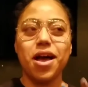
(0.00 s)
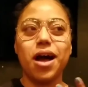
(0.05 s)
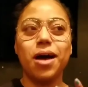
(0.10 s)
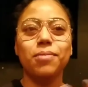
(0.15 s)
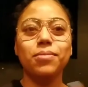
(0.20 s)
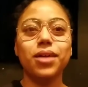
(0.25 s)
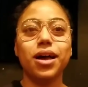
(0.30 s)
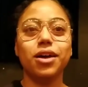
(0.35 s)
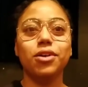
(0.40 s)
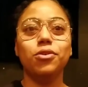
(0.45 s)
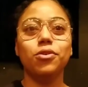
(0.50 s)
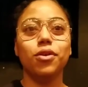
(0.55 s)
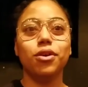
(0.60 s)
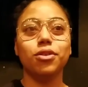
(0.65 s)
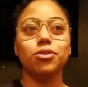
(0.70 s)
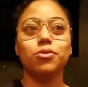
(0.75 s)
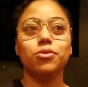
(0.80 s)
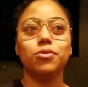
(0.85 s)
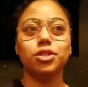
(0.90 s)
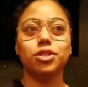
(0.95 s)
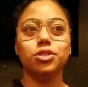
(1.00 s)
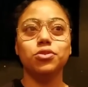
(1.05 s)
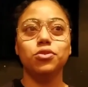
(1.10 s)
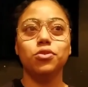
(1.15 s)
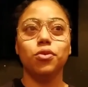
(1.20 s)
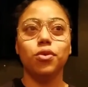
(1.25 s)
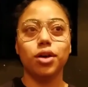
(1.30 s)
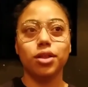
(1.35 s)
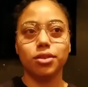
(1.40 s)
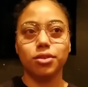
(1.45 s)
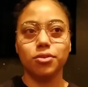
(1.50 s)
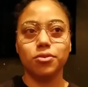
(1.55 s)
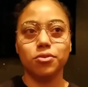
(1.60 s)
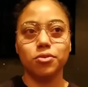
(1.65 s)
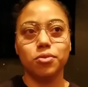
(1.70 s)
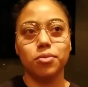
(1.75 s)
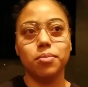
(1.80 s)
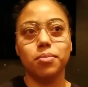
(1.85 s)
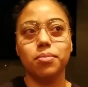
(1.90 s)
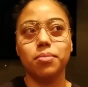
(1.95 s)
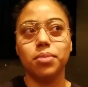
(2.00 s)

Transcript: I'm not going through what you're going through,